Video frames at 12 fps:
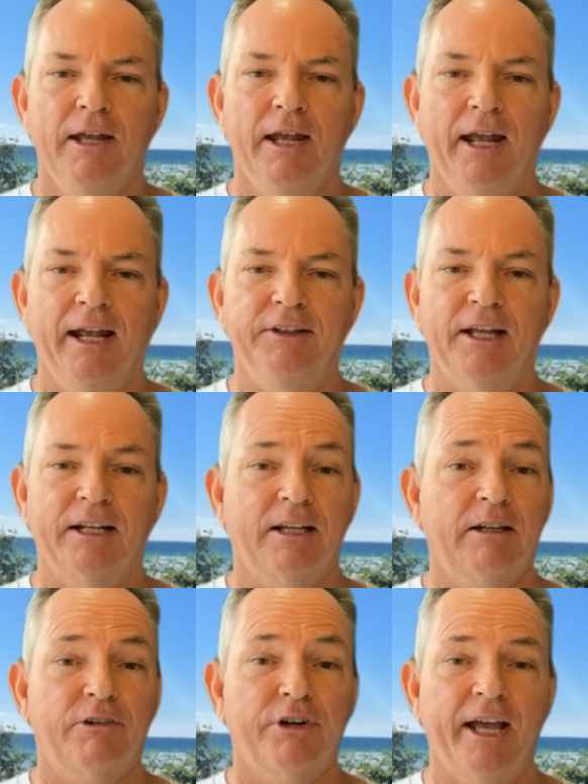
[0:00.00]
and that
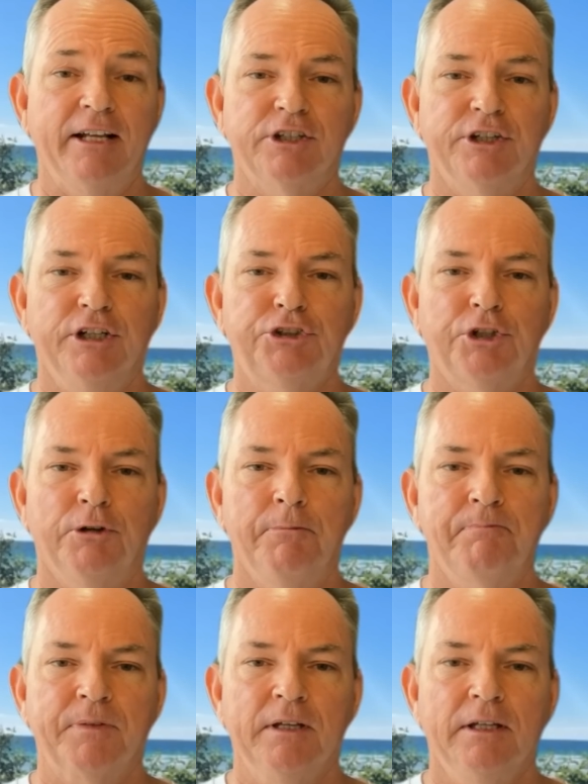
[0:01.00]
creates an
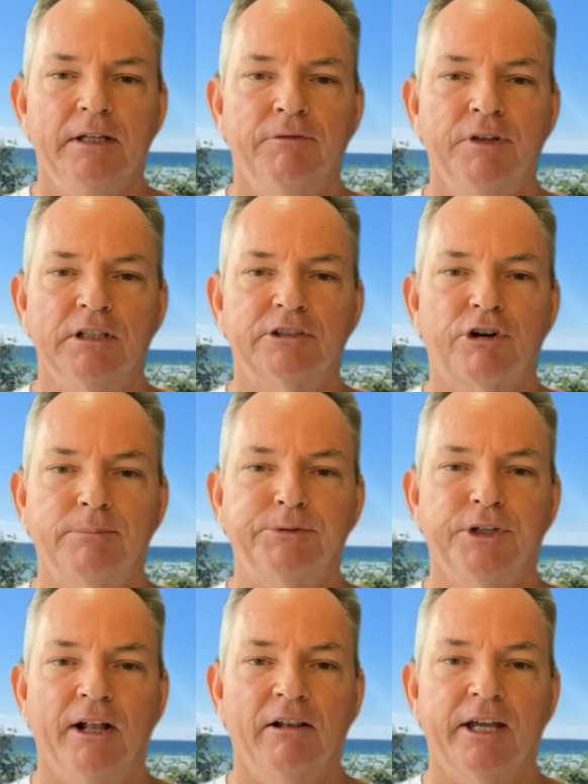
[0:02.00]
issue given there's
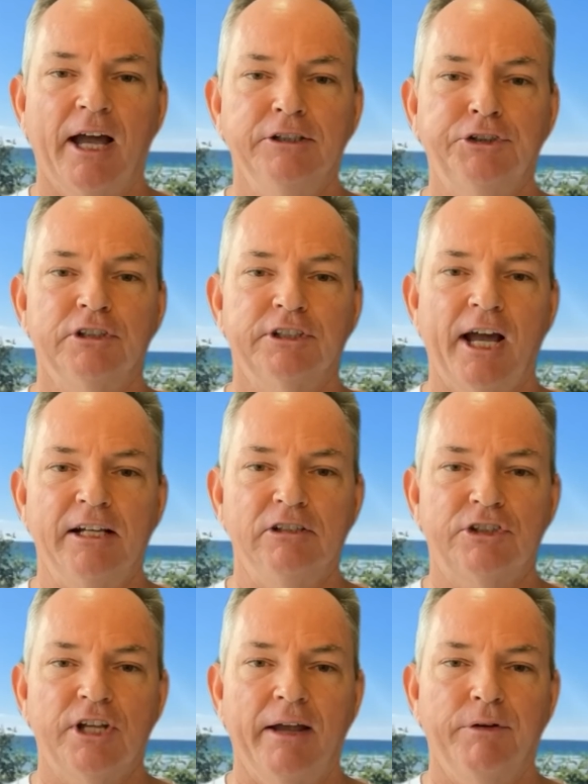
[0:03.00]
corruption allegations
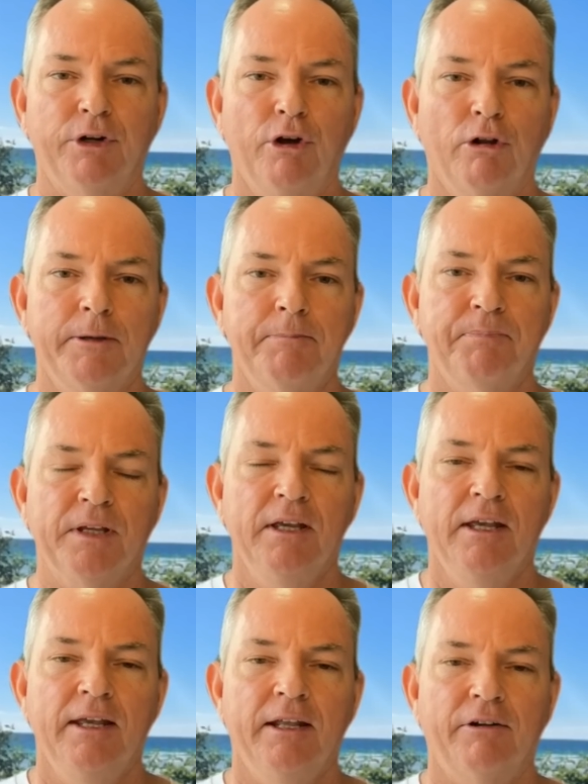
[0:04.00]
against David Hurley.
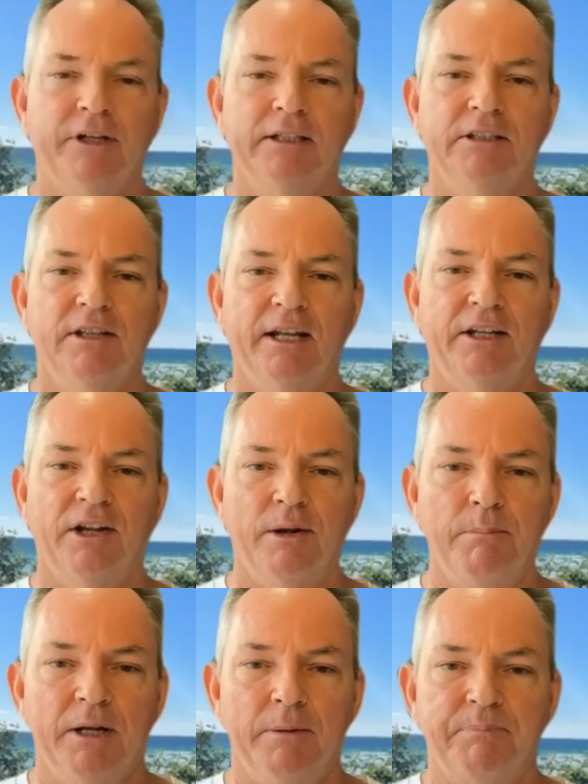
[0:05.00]
Now, I'll get to that in a
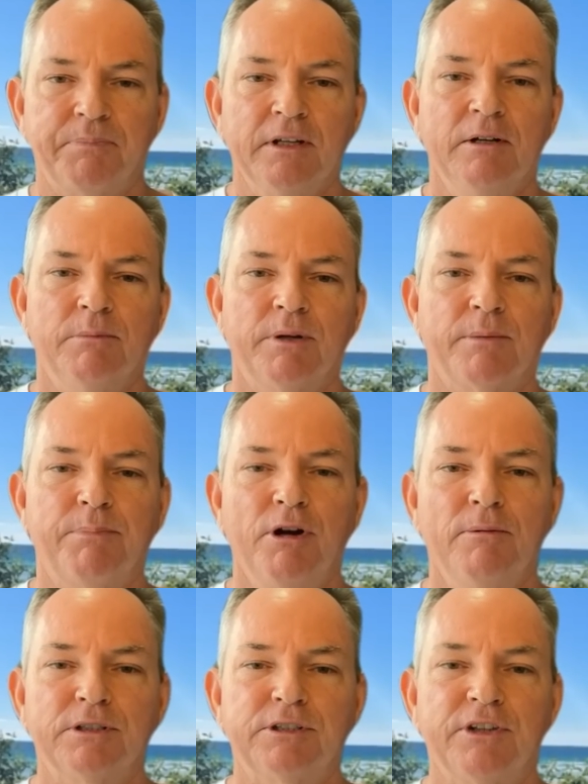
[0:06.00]
minute, but the
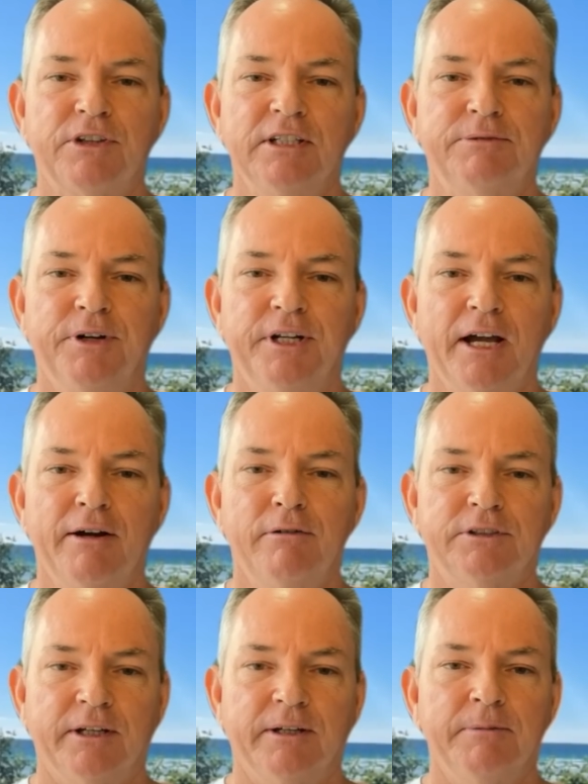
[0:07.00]
purpose of this video
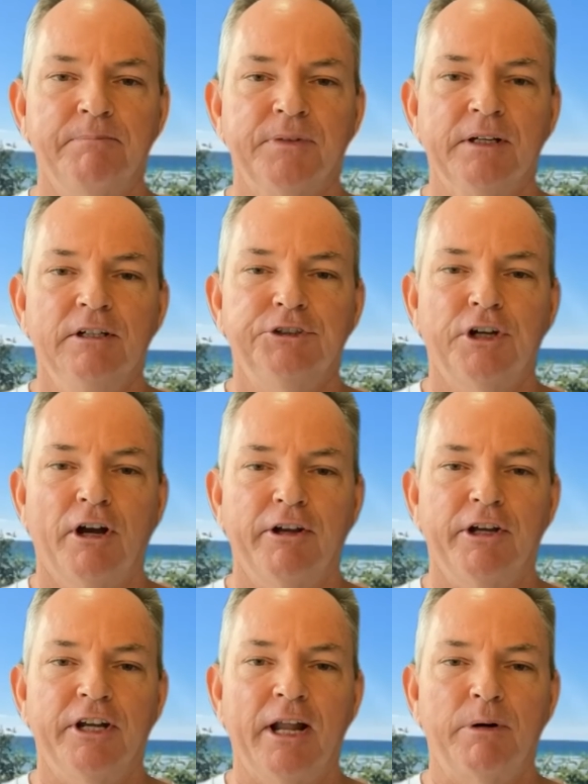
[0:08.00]
is to show
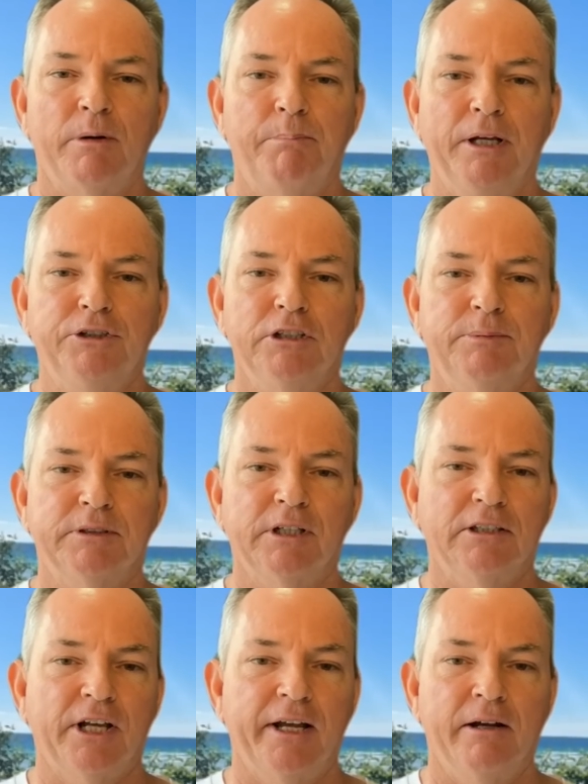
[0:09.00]
you a number of pictures, because
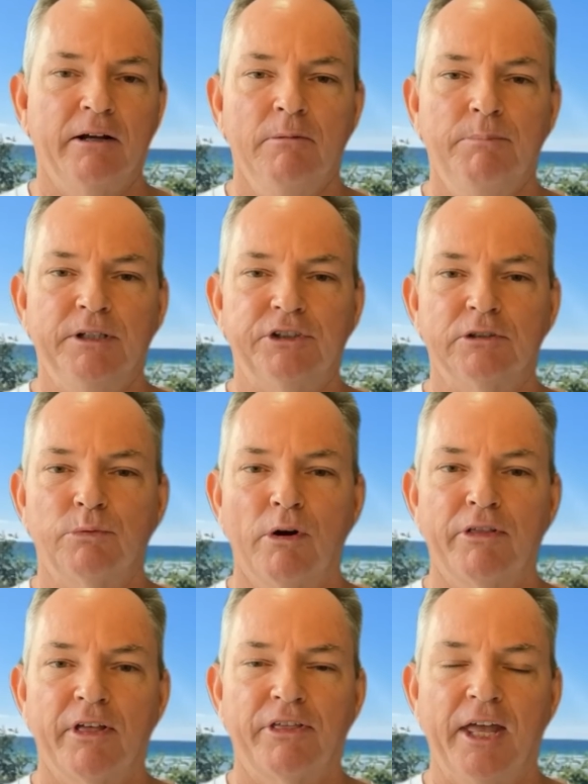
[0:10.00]
they say a picture is
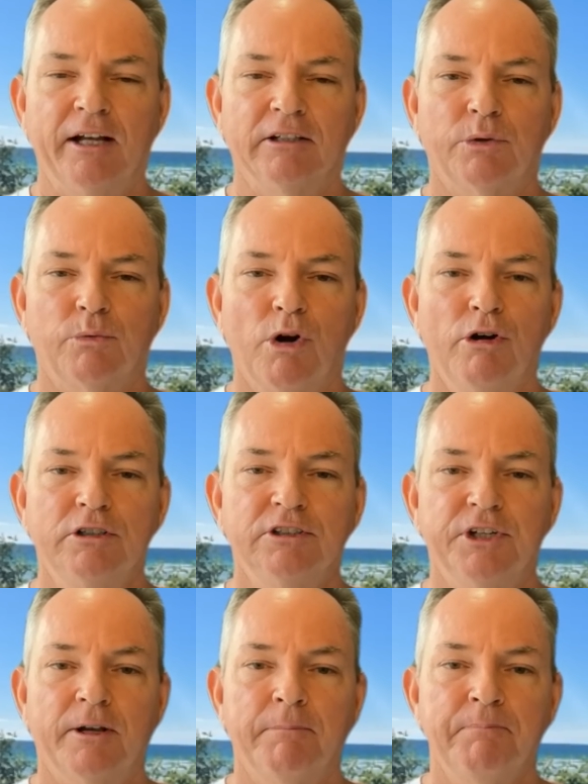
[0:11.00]
worth a thousand words,
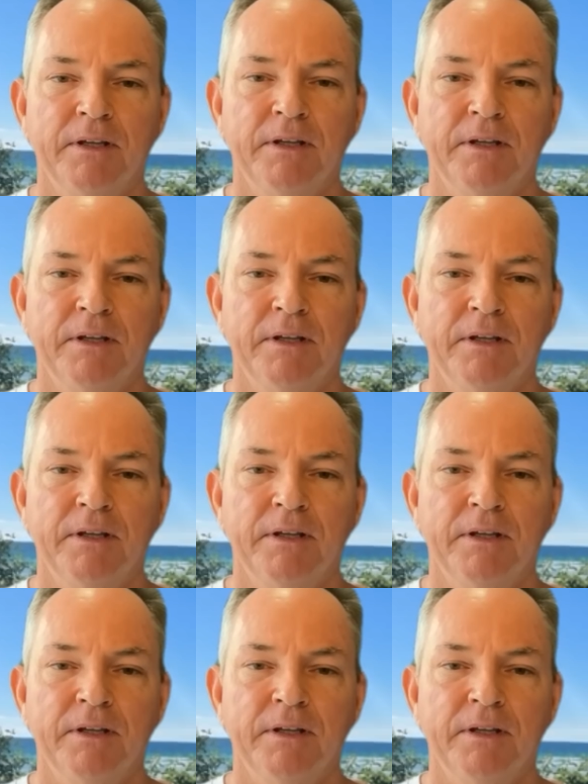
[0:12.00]
and you're